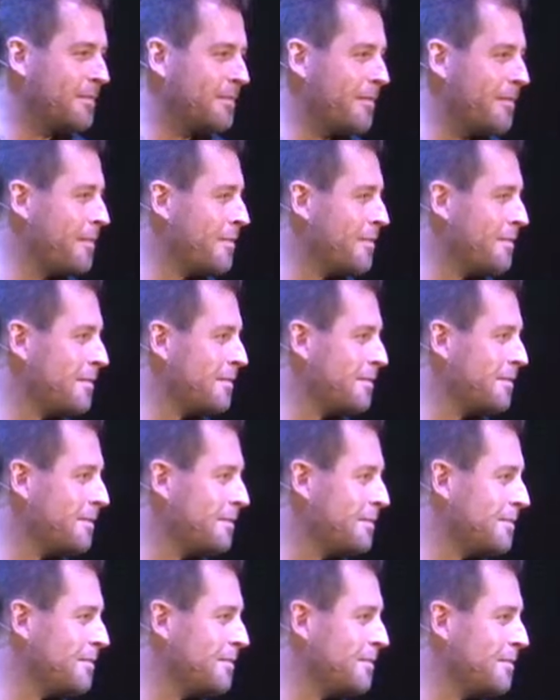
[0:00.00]

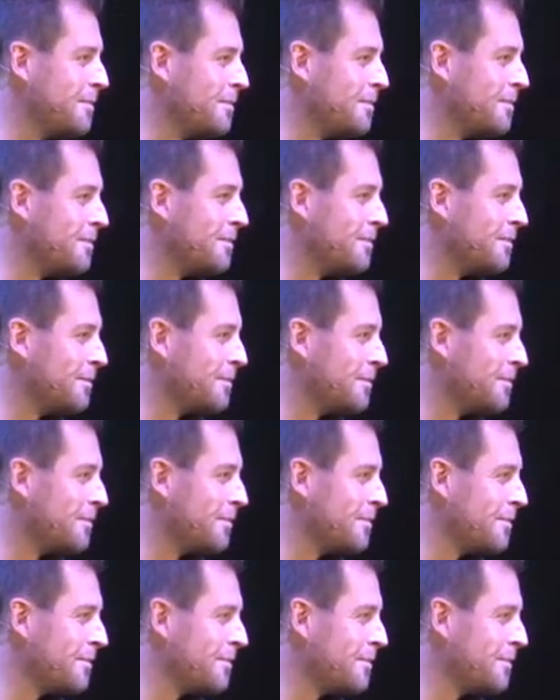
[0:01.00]

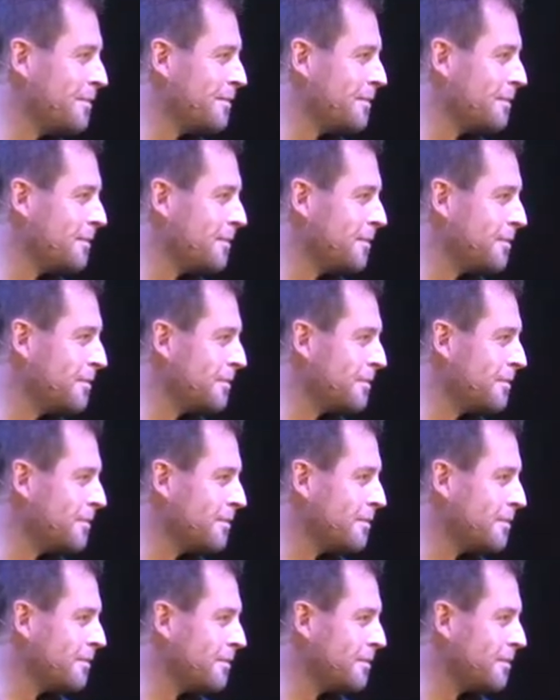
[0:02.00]

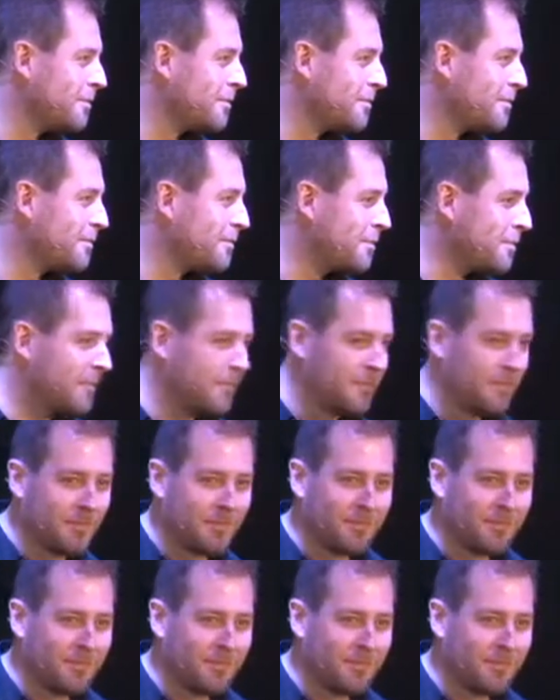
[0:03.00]
No one is speaking in this clip.